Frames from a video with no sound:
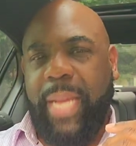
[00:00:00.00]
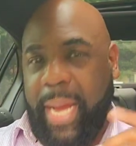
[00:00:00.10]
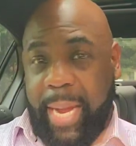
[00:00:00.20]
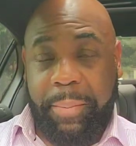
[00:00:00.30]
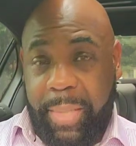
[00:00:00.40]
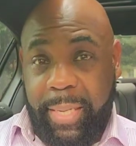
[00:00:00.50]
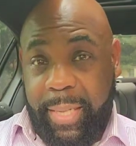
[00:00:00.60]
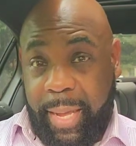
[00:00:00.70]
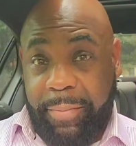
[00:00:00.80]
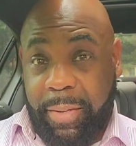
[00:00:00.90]
I
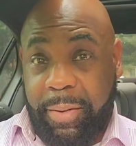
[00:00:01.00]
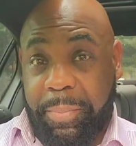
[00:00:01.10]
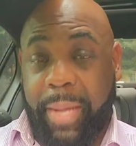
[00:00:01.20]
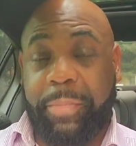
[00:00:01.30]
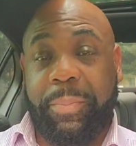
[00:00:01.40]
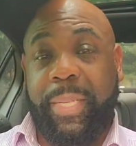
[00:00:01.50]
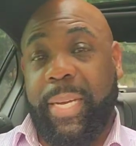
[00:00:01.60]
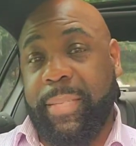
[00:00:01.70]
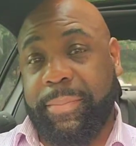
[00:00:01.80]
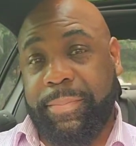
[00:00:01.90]
immediately had to go to the bathroom a
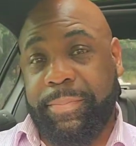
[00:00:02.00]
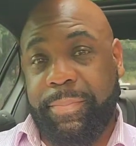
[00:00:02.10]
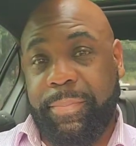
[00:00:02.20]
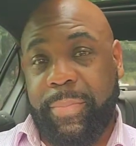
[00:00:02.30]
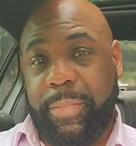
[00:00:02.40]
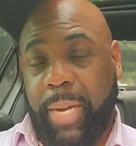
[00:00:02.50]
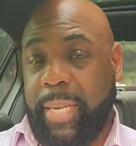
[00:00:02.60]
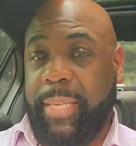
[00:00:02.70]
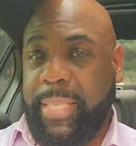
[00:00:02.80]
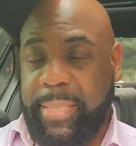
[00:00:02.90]
lot,
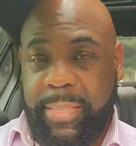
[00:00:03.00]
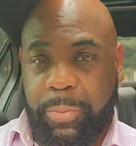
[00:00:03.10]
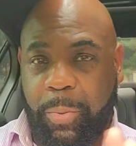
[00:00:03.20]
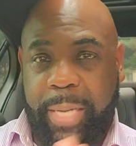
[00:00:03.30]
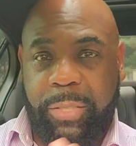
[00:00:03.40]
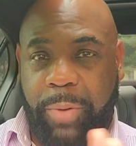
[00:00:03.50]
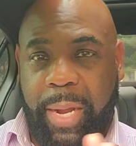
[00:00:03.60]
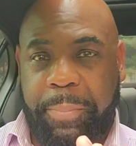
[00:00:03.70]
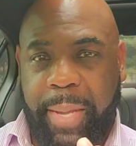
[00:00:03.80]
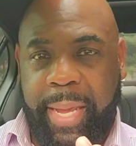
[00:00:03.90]
right? Because it's a wet,
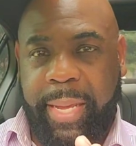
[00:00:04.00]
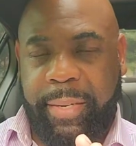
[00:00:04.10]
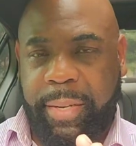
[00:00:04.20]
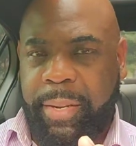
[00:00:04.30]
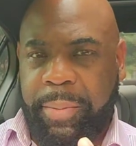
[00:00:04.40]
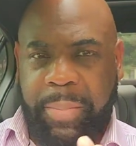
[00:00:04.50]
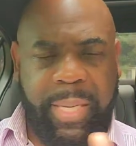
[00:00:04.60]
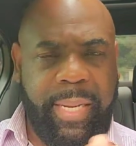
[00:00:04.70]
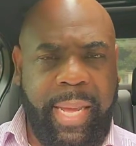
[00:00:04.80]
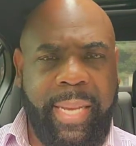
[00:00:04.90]
dry pad,
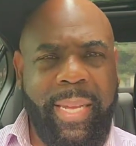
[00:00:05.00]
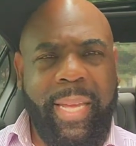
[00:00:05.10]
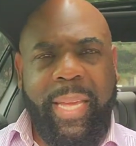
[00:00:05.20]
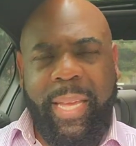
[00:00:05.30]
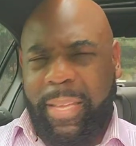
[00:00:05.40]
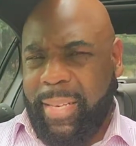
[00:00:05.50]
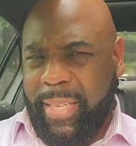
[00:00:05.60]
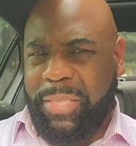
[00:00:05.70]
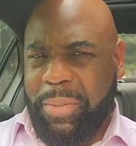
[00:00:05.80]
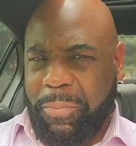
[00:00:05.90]
meaning that
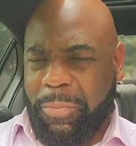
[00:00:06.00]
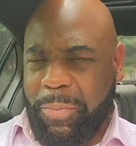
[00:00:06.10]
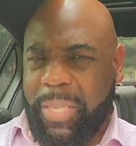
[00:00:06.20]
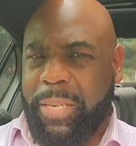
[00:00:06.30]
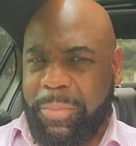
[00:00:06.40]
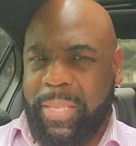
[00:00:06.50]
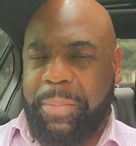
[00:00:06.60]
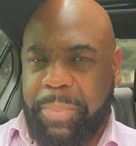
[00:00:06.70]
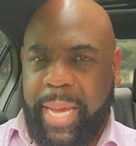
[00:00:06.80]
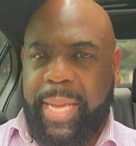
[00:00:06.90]
unless you have really, really
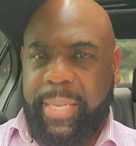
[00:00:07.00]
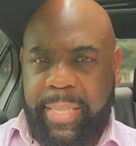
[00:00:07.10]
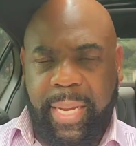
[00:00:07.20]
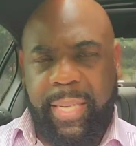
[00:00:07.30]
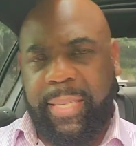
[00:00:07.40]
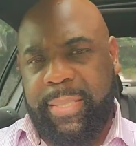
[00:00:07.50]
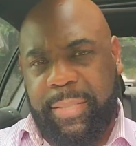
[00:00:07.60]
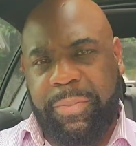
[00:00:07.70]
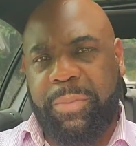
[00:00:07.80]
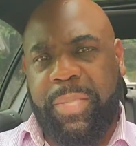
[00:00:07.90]
bad incontinence,
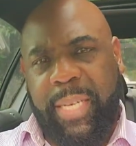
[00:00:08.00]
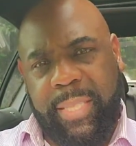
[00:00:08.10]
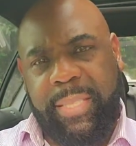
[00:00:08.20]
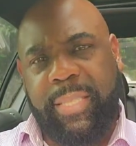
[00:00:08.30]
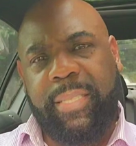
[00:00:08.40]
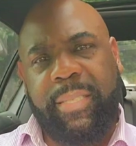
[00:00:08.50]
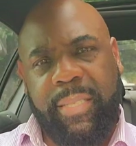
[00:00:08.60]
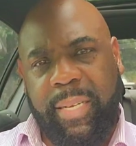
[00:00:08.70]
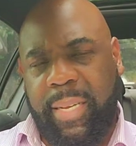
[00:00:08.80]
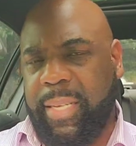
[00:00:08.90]
if you touch it,
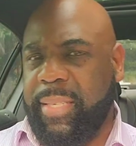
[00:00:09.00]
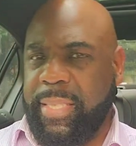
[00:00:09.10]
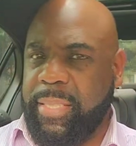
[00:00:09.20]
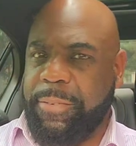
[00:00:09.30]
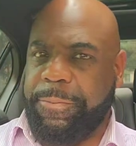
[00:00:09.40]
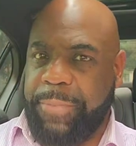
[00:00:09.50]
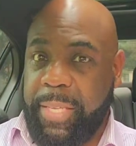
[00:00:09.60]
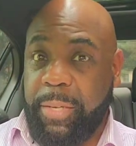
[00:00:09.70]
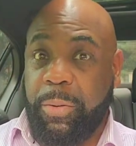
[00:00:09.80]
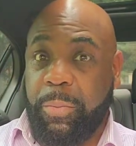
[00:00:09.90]
it doesn't
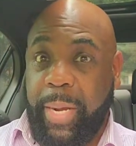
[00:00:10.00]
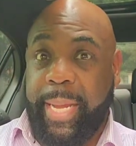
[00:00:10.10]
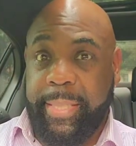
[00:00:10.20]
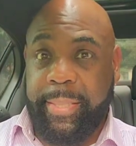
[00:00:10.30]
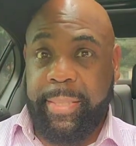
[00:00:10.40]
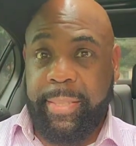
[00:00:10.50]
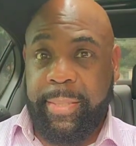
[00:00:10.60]
feel wet.